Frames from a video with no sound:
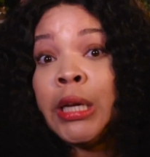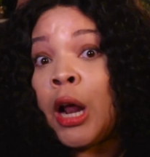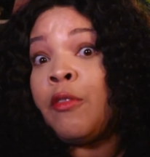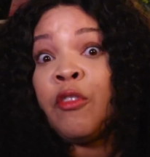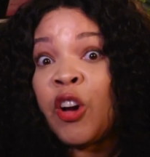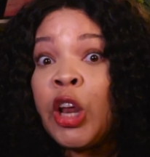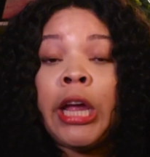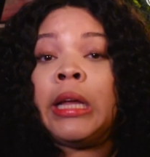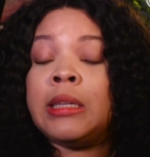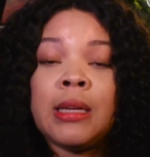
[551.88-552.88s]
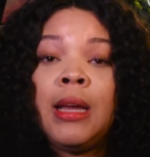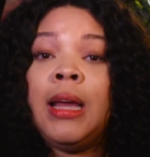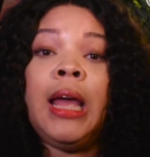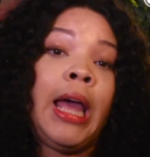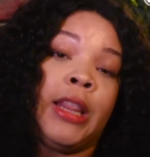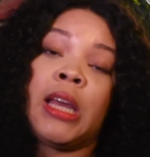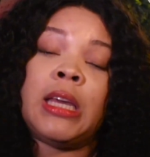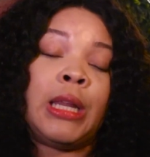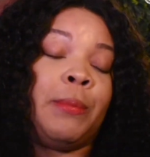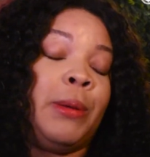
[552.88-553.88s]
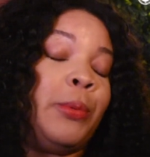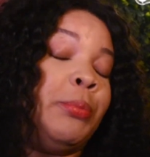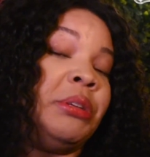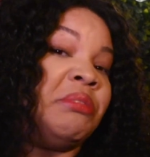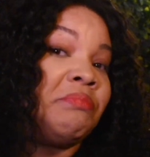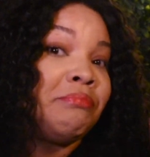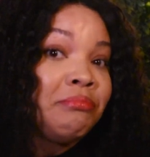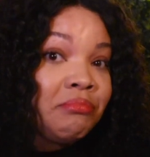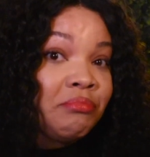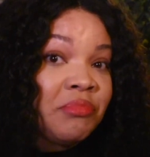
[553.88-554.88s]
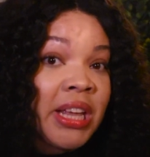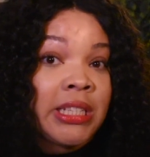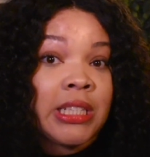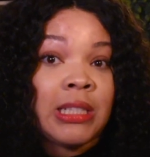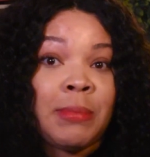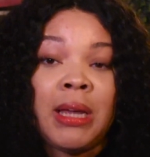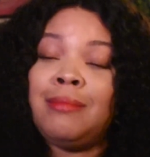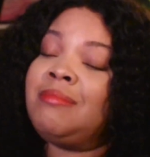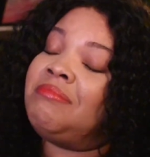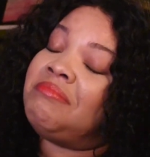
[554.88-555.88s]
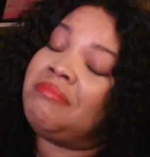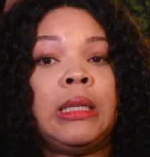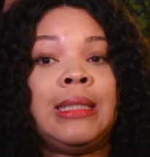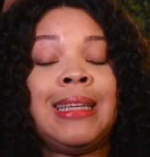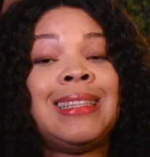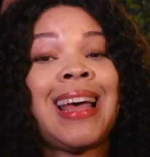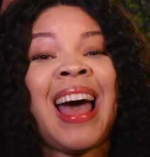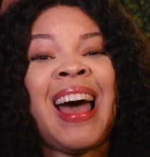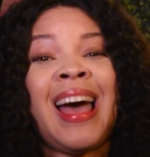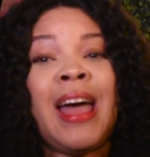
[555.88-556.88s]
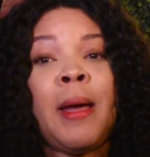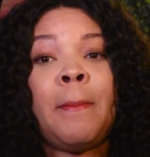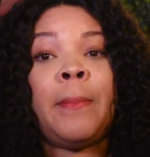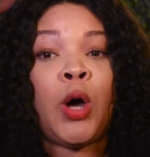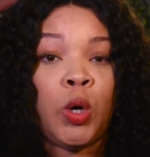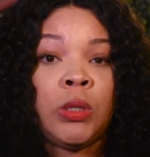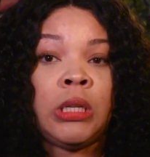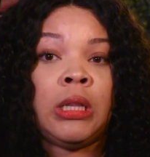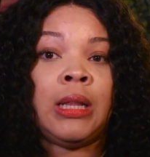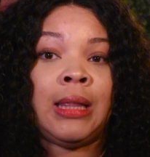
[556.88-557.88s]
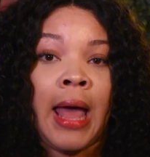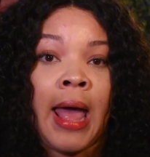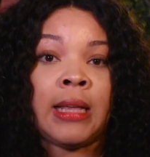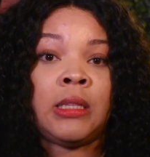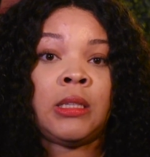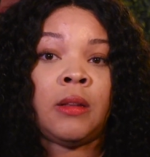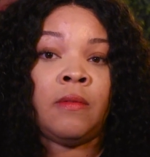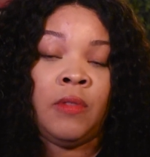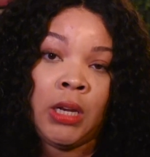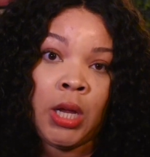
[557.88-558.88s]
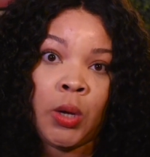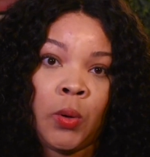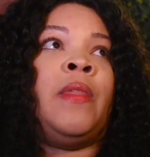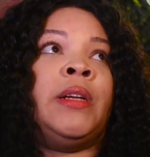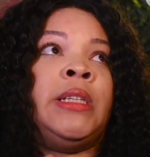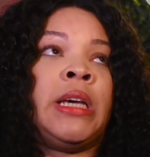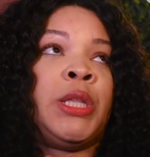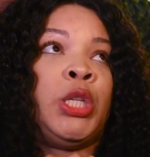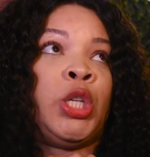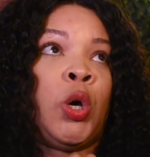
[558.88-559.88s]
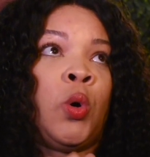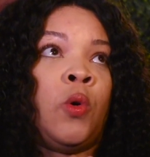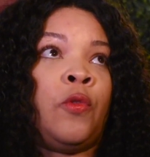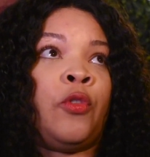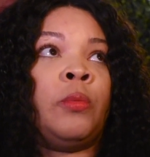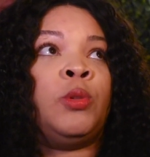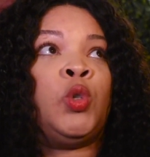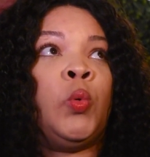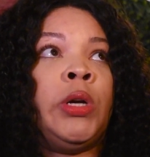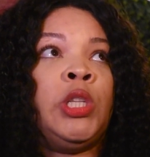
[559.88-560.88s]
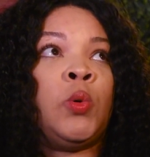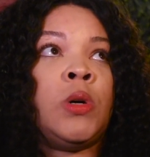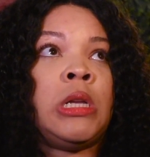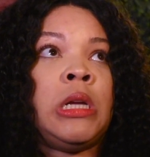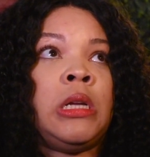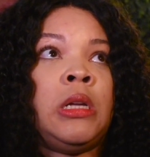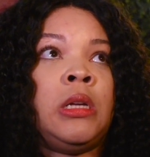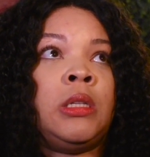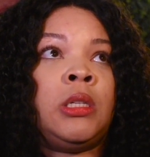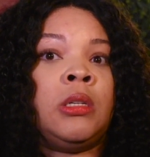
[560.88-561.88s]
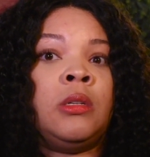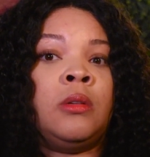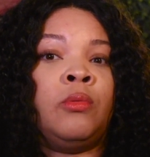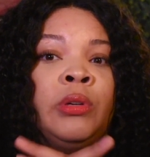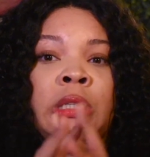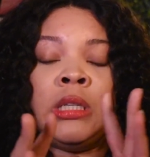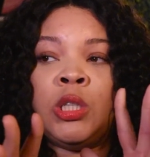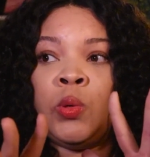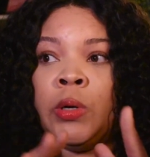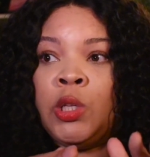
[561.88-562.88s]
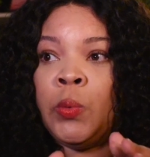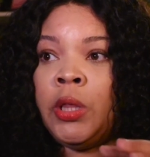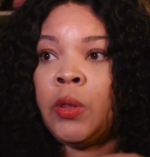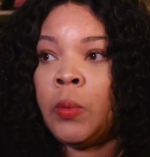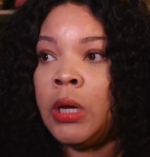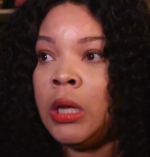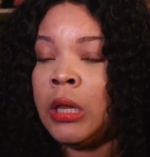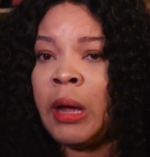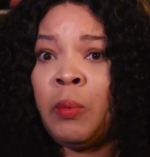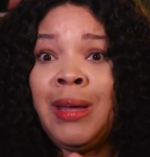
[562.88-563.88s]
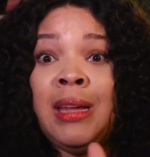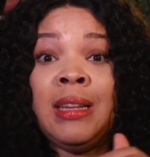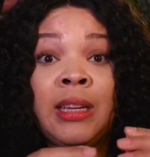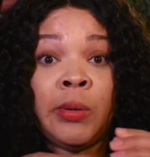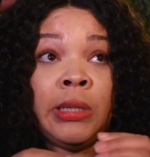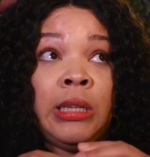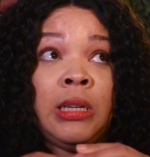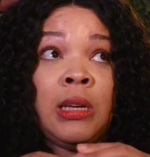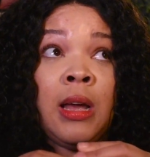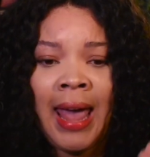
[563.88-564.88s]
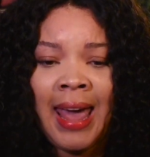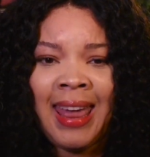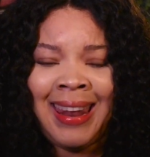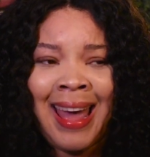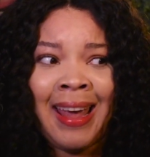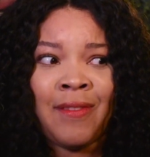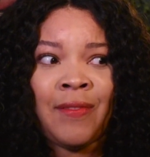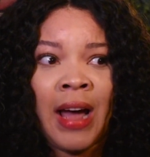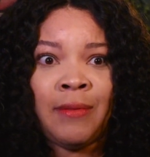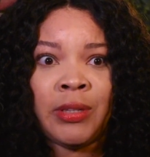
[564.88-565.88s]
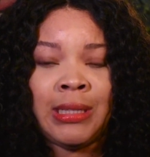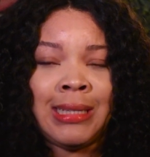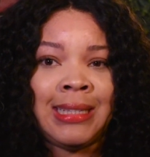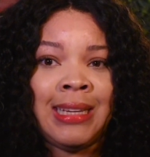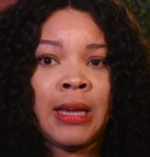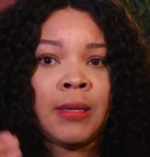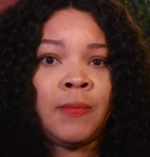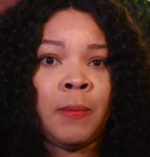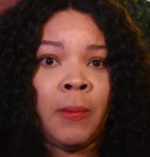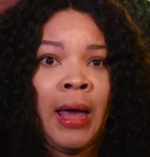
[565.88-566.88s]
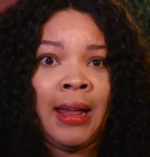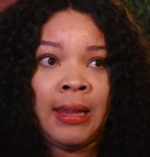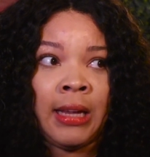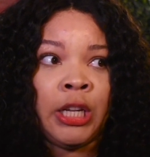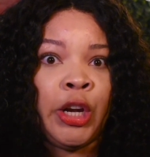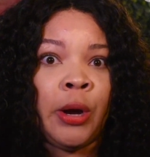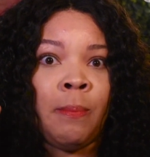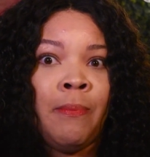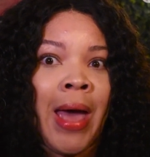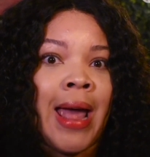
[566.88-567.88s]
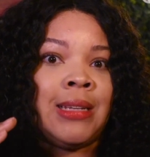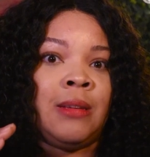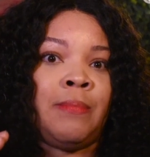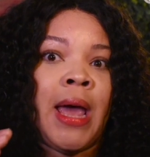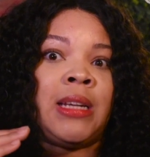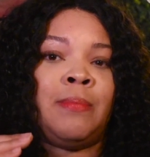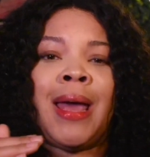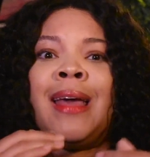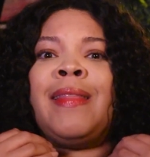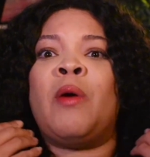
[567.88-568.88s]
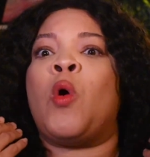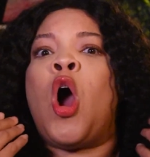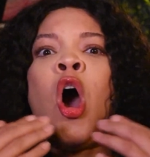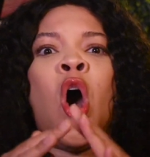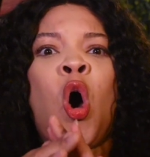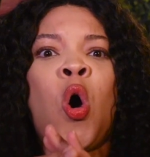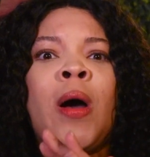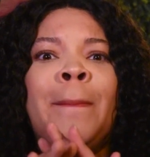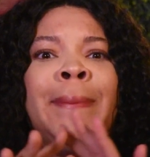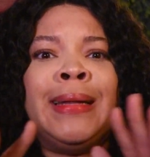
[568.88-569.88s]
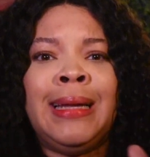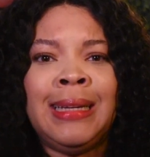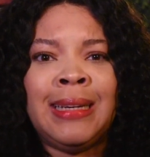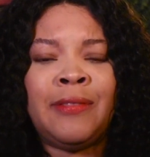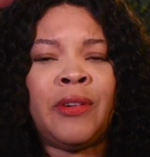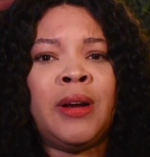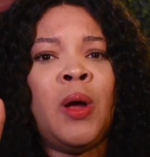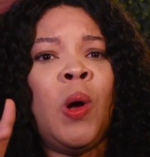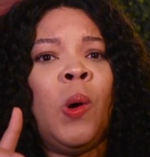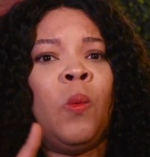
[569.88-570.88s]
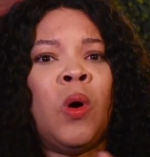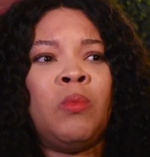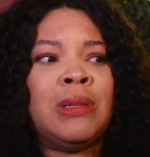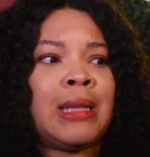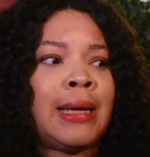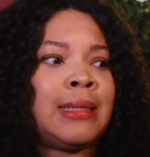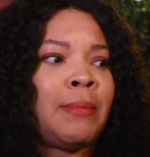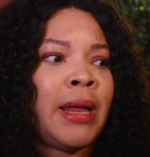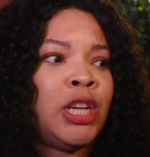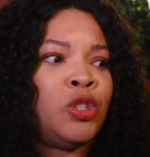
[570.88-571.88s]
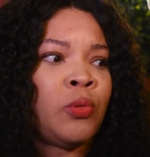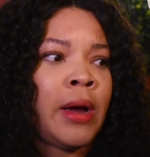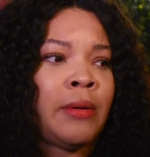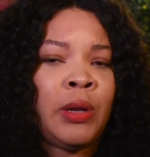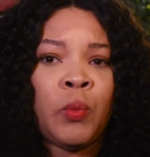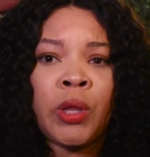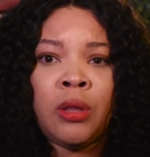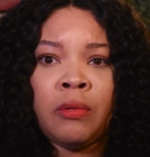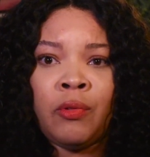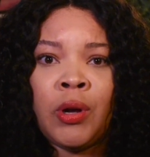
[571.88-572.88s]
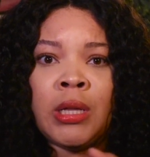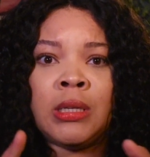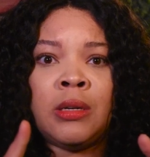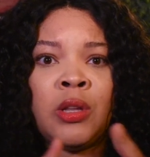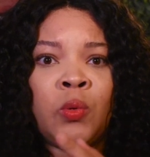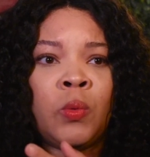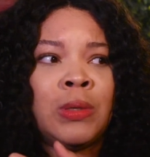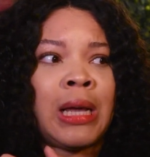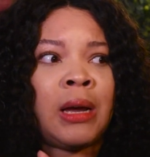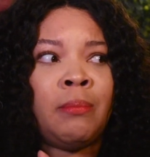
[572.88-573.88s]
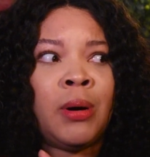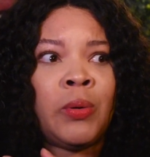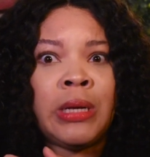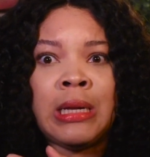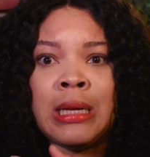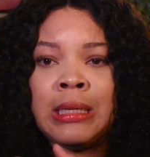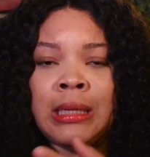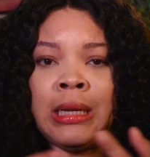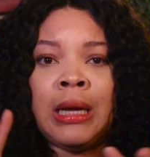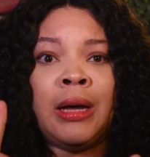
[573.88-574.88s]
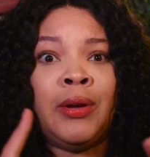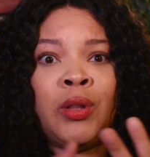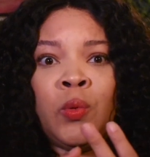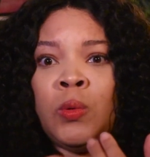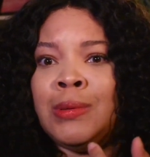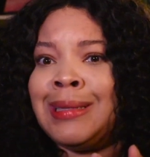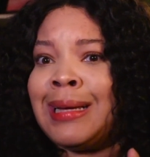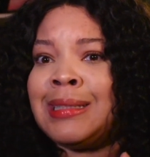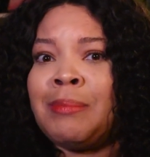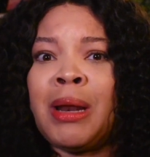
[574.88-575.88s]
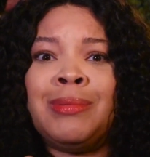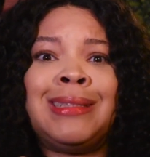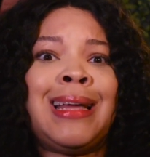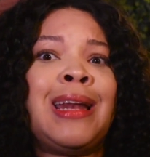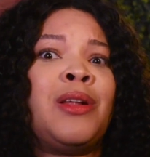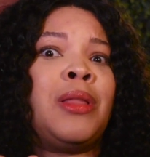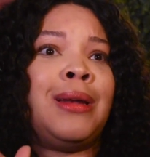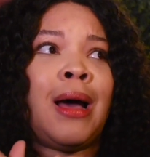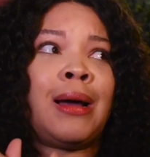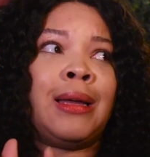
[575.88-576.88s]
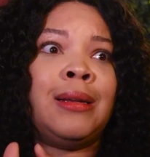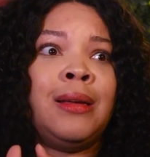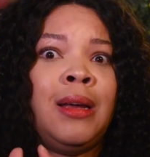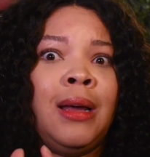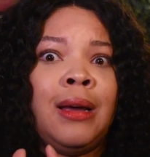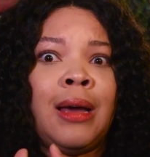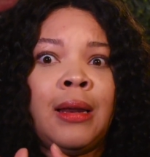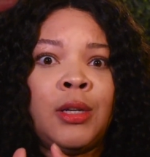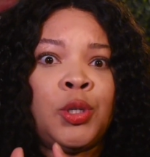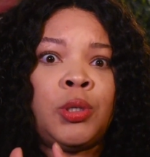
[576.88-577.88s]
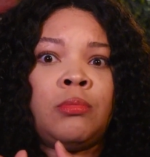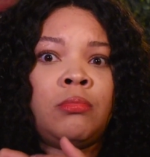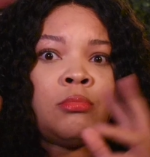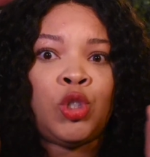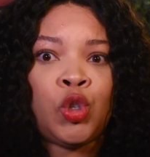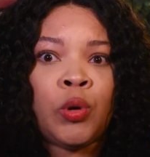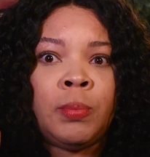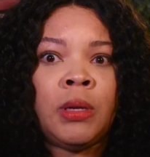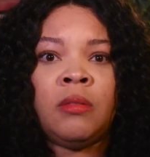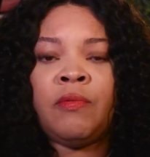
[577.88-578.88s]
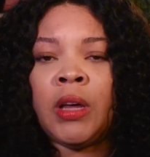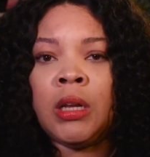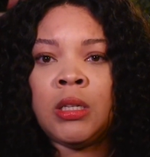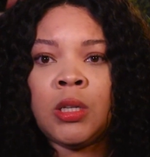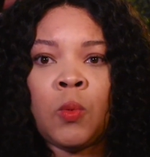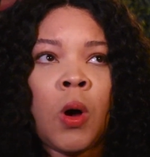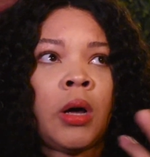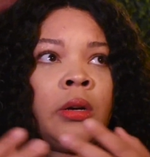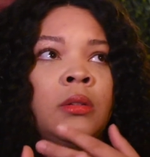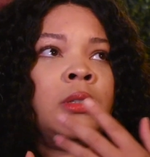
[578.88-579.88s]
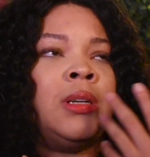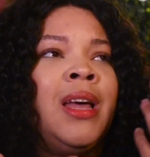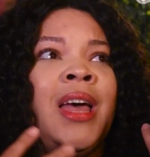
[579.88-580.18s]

get off of our land, and they killing people. But that's just me. Since I posted the last video, the death toll from 2020 to recent 2023, like we literally had like 5 or 6 deaths at Lake Lanier back to back to back, and they were all completely different. One was like somebody drowning with their friends, another one was like a boating incident, another one was like somebody was standing on the dock and kind of tripped and fell into the water, or